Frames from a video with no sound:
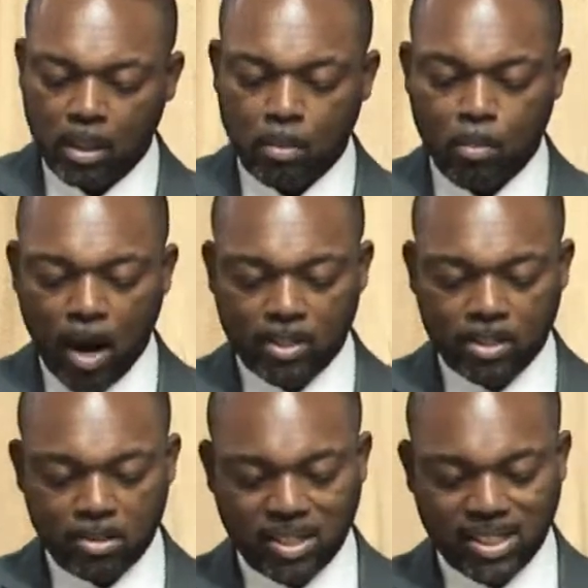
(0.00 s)

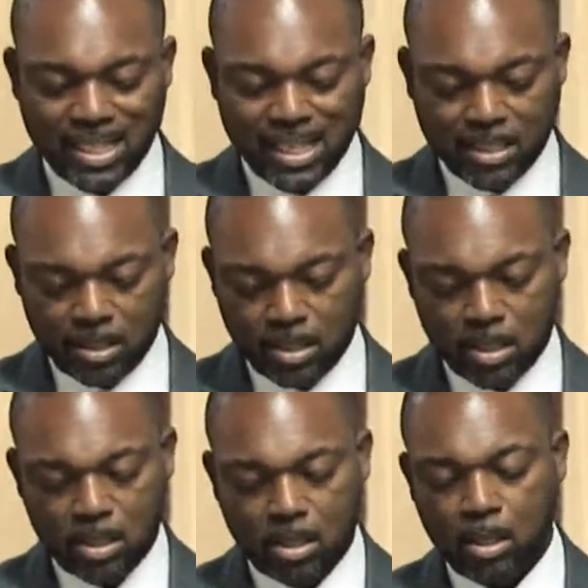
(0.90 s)
marital status,
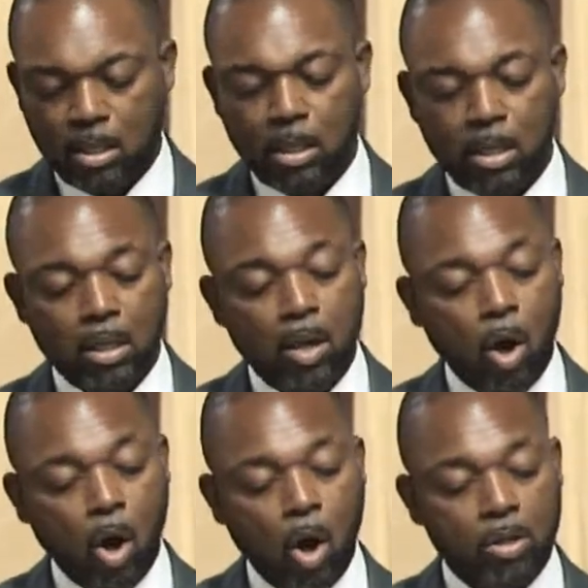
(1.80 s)

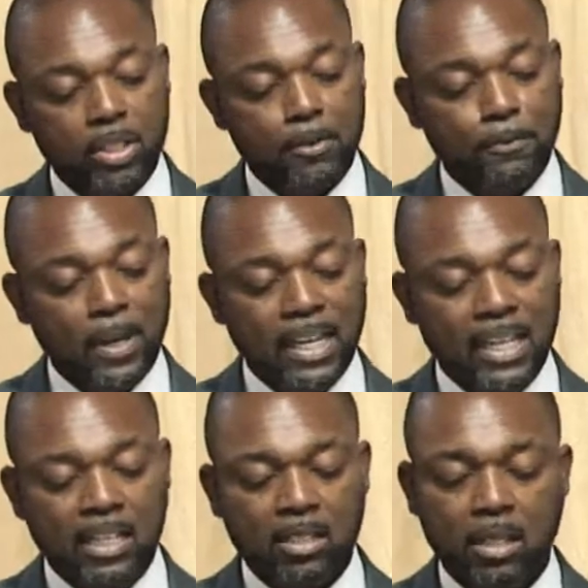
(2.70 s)
all
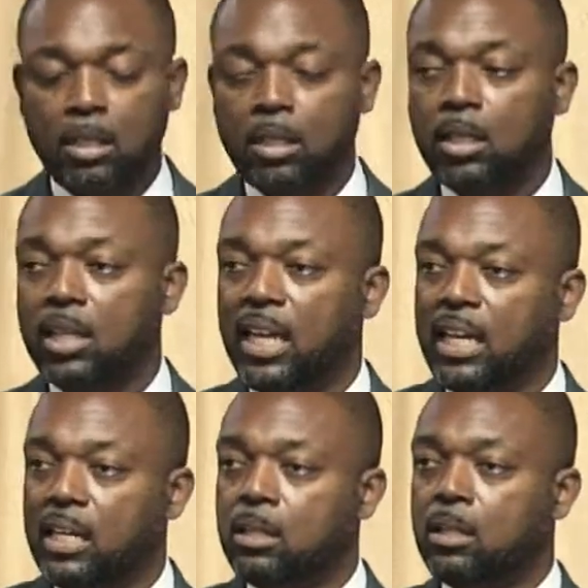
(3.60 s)
defined
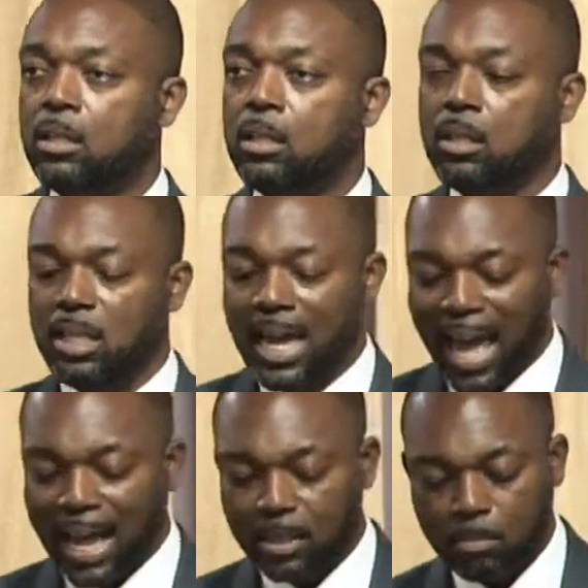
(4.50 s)
in the
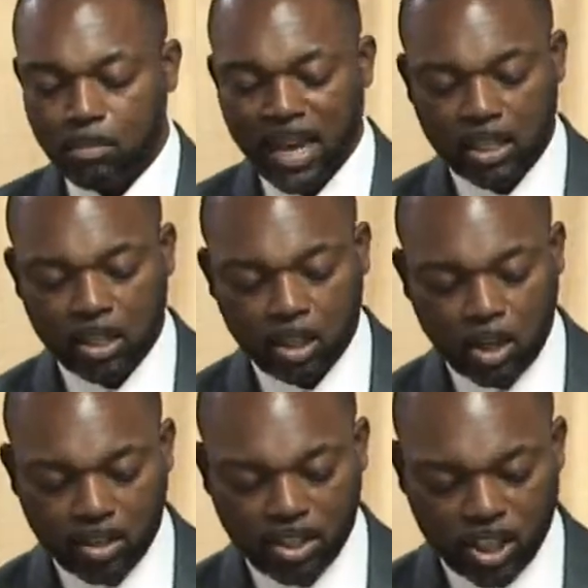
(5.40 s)
Act. Medical
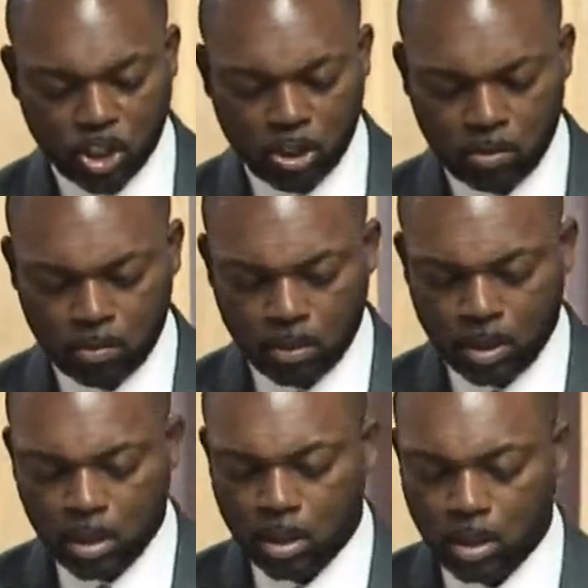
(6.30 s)
condition,
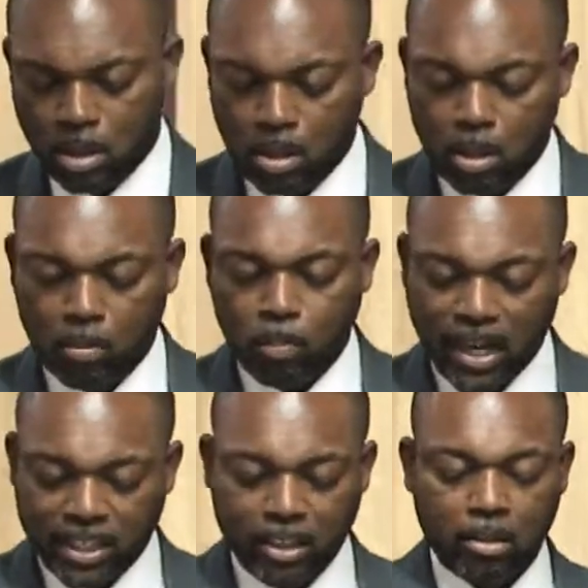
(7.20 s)

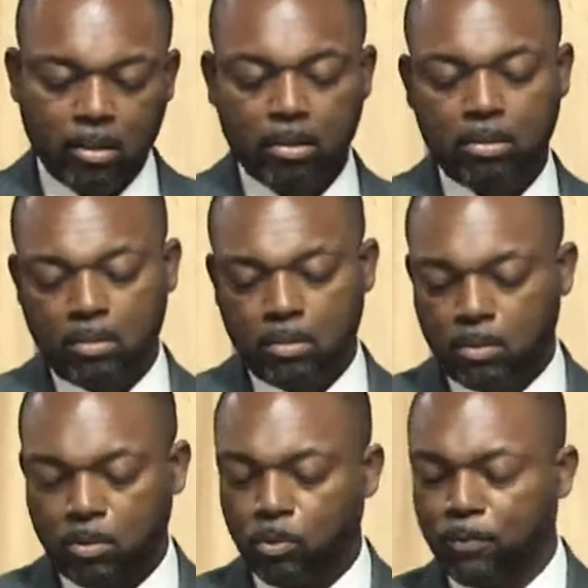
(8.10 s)
minor,
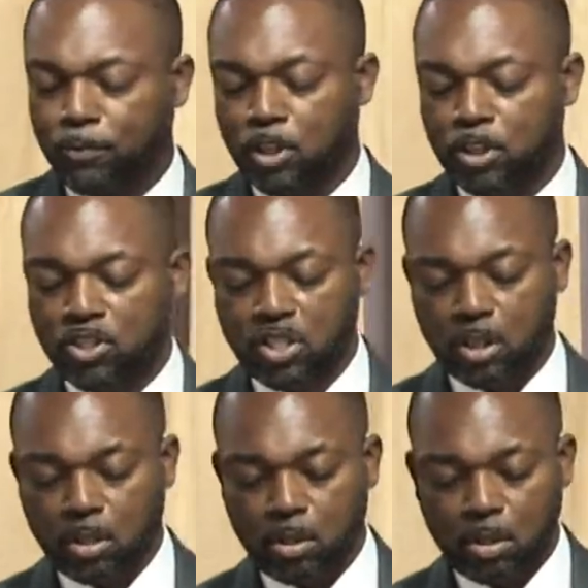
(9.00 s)
refers
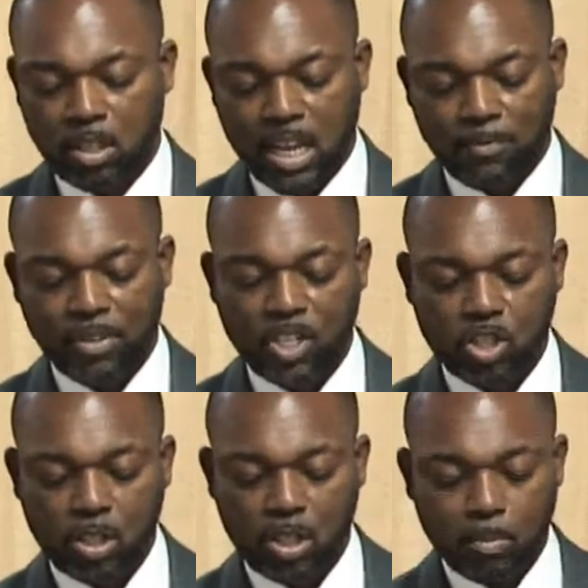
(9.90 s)
to the
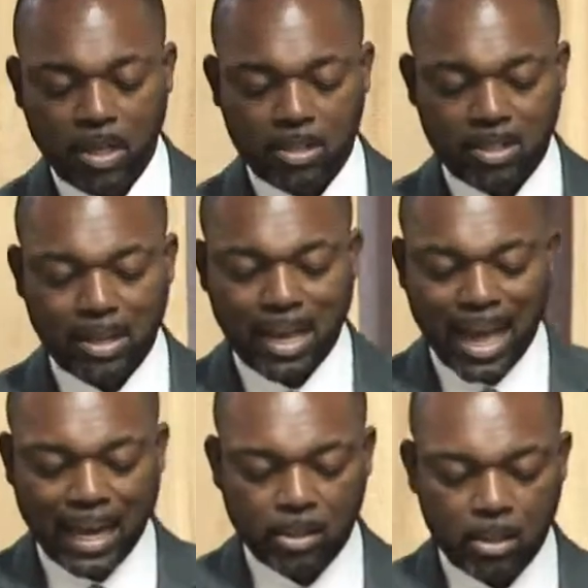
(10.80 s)
definition in the Minors
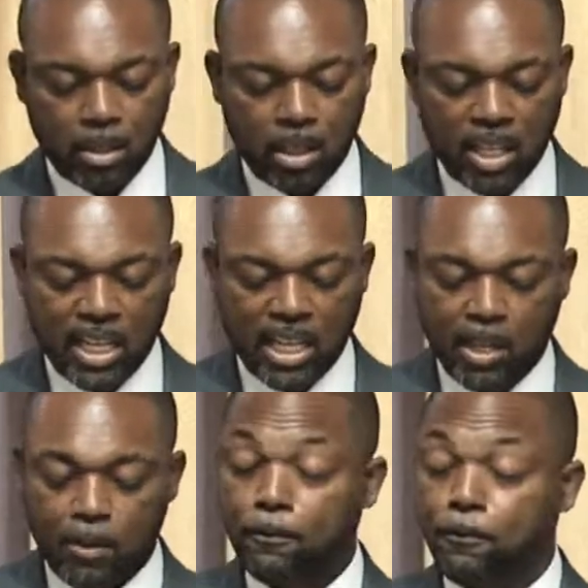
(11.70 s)
Act.
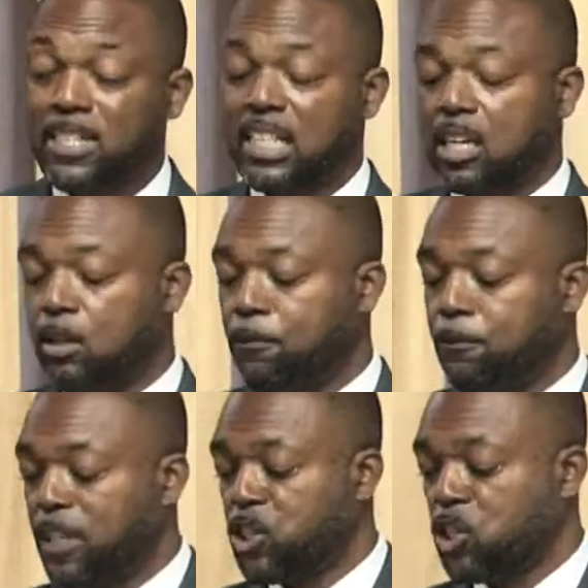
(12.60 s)
Physical
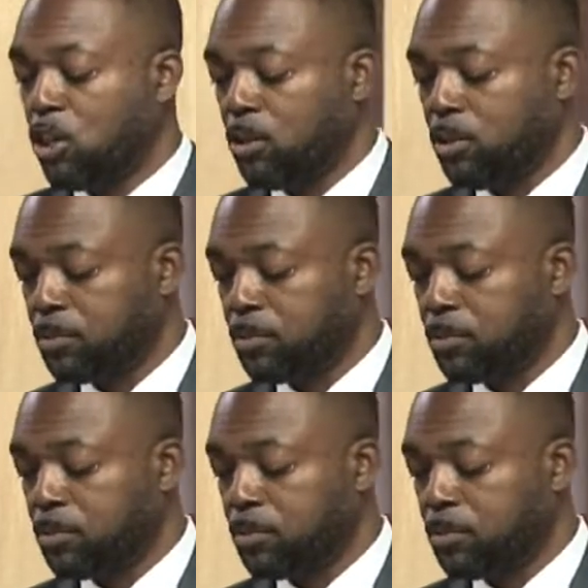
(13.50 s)
feature,